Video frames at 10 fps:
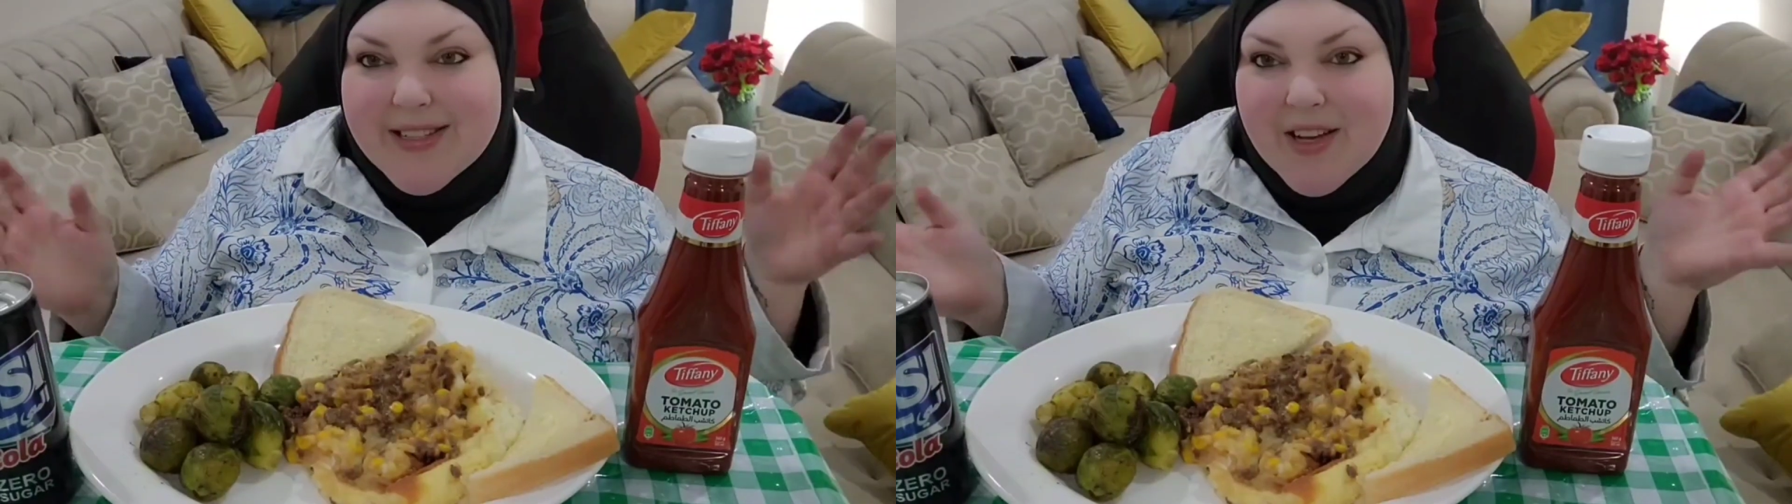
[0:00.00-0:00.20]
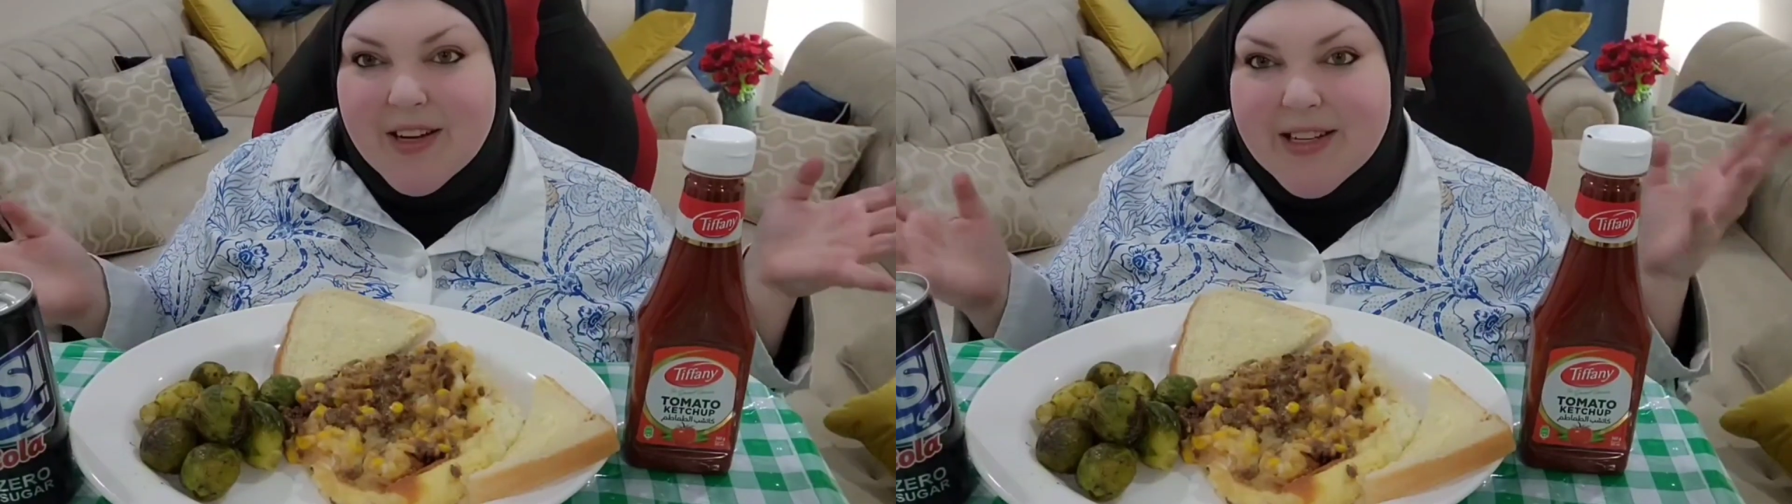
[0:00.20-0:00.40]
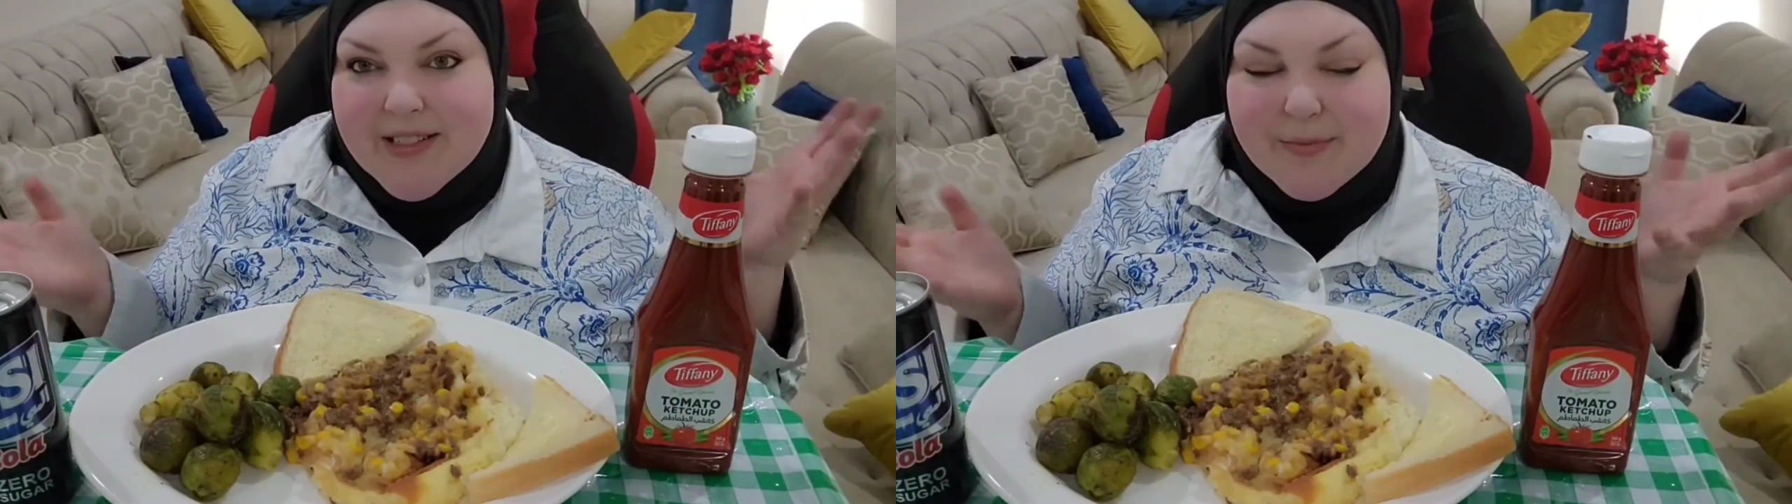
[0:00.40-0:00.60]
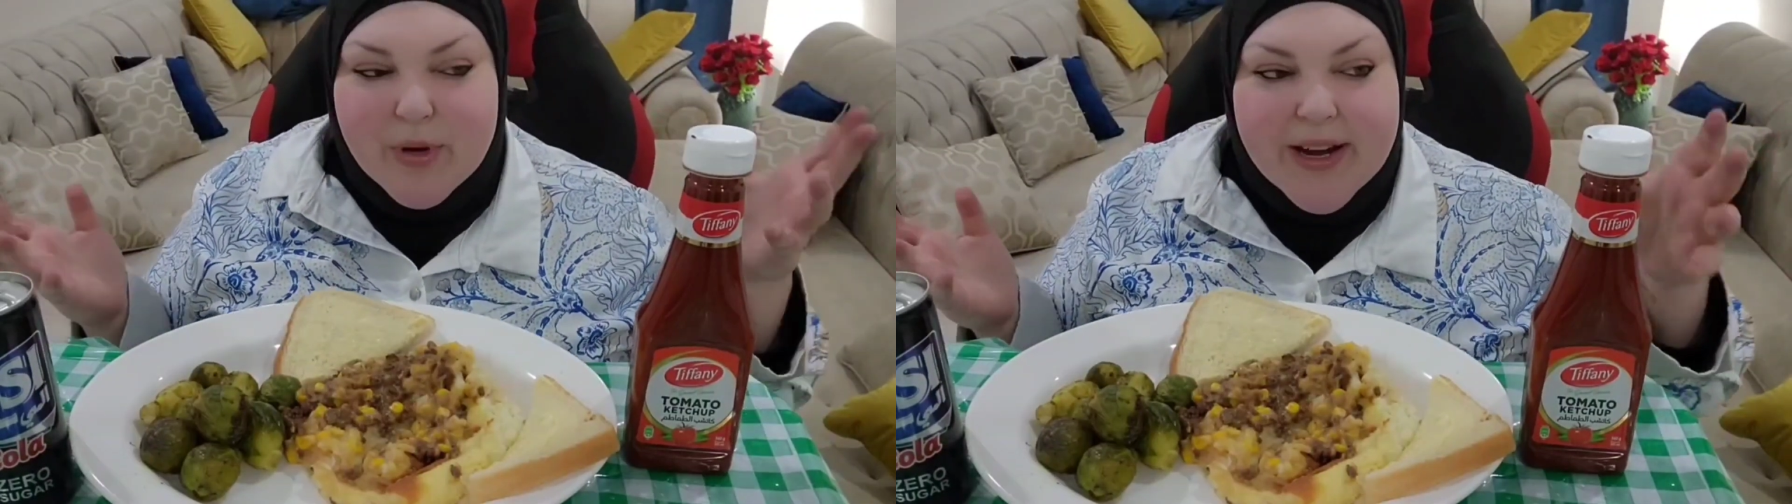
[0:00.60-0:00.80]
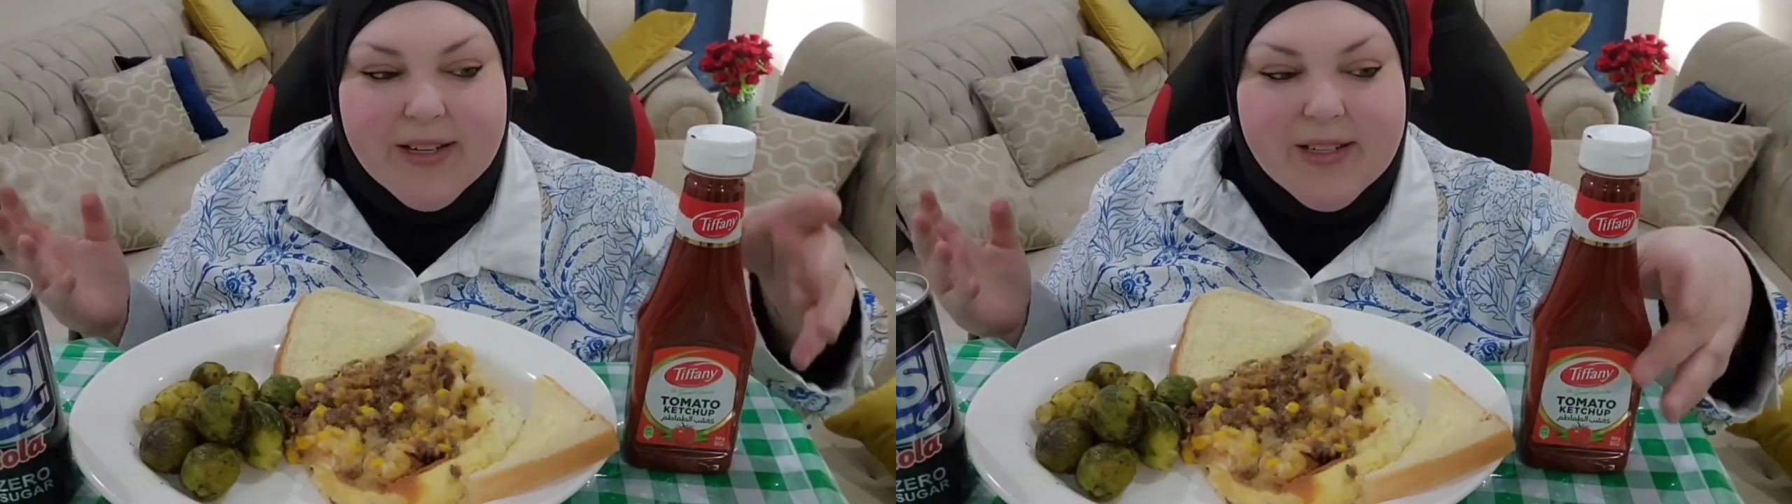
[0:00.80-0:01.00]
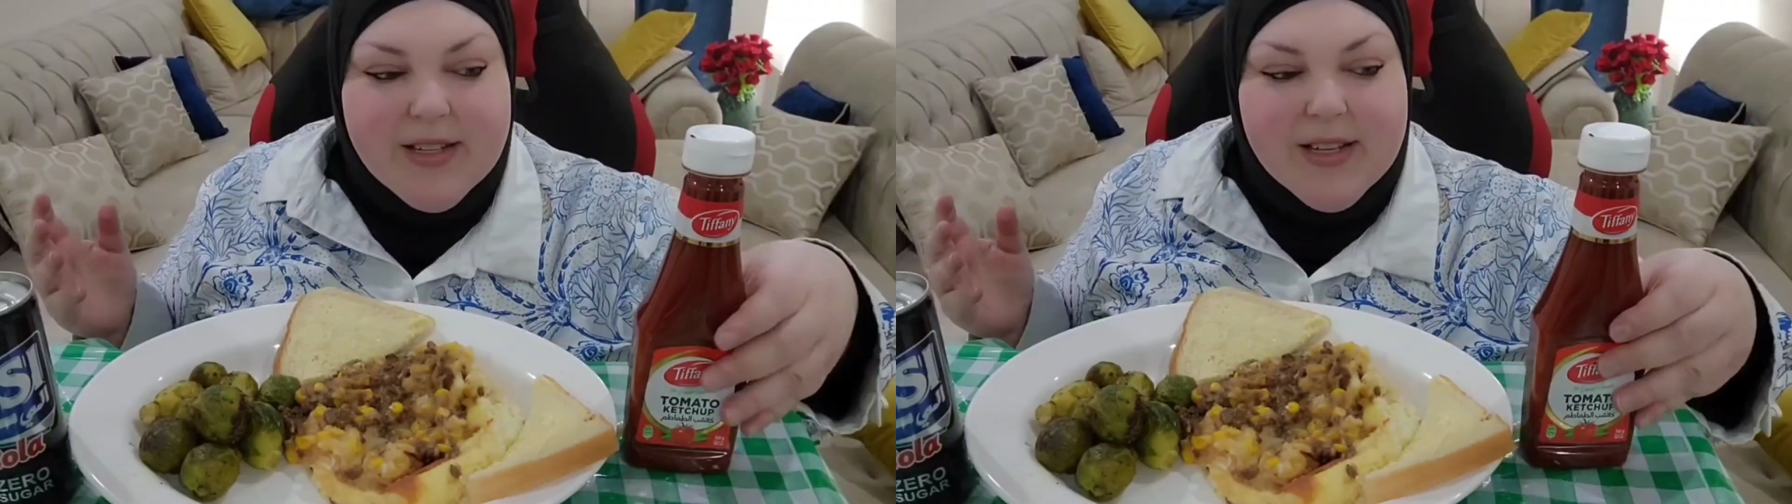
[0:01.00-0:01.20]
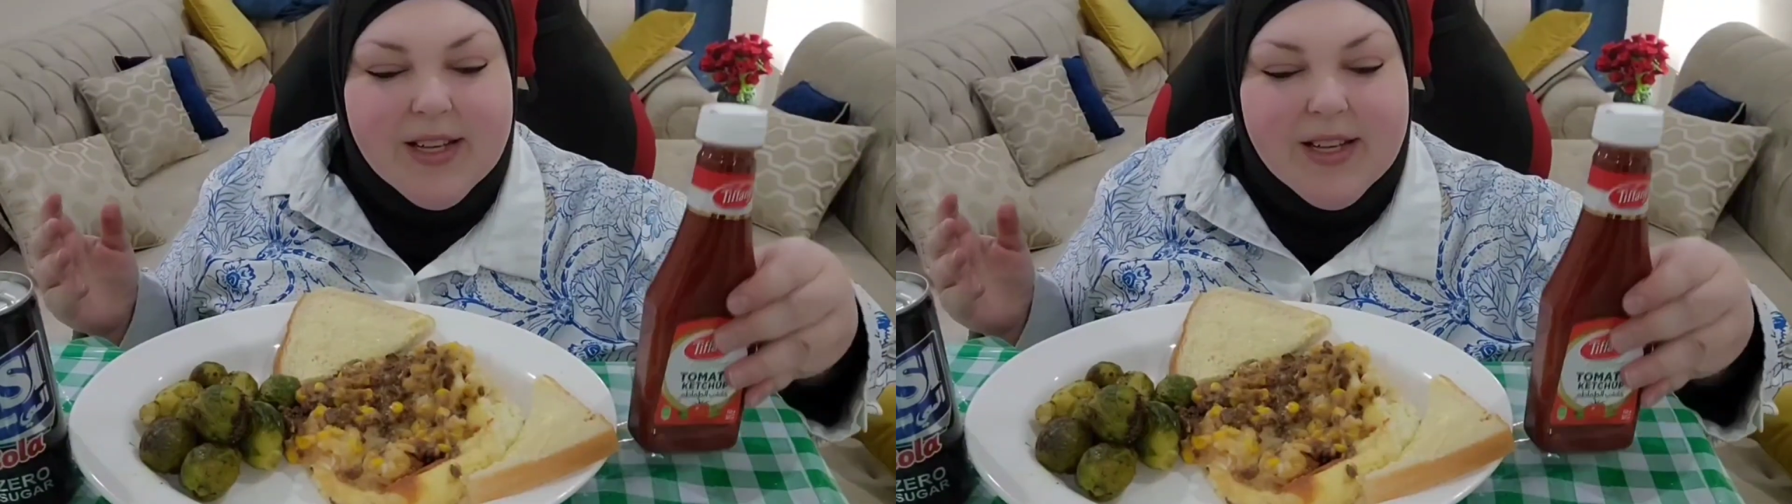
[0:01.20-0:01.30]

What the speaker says: a Saudi brand.